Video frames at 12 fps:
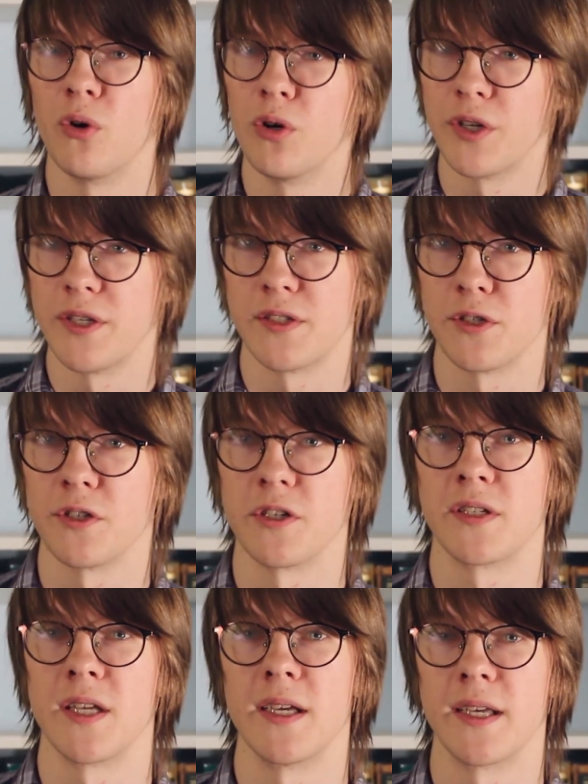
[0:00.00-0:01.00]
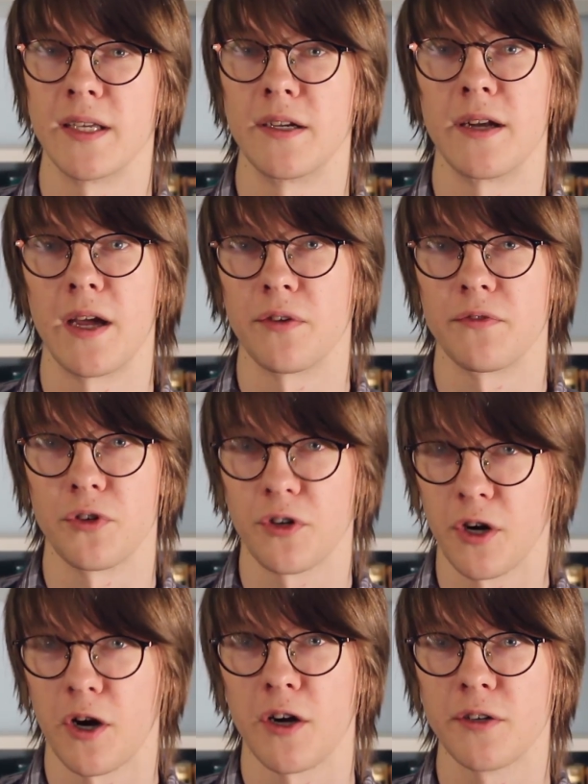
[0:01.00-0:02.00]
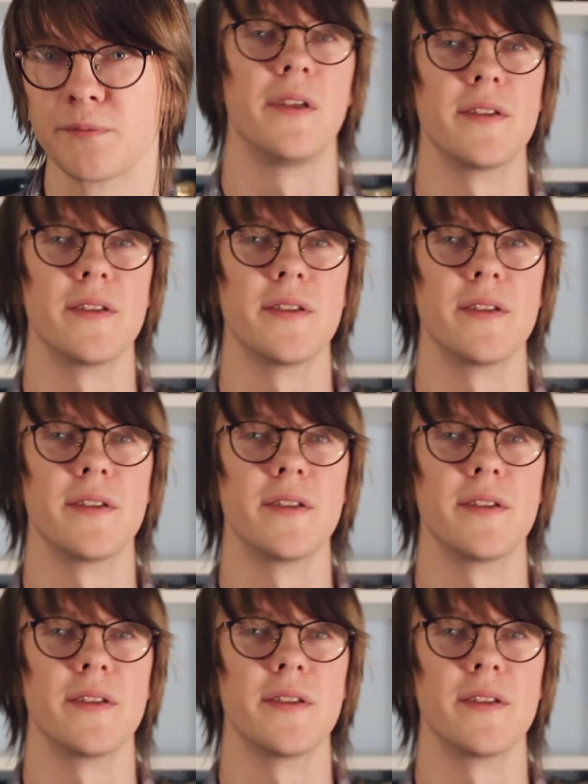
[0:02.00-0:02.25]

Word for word: or easier to take in and out of your car.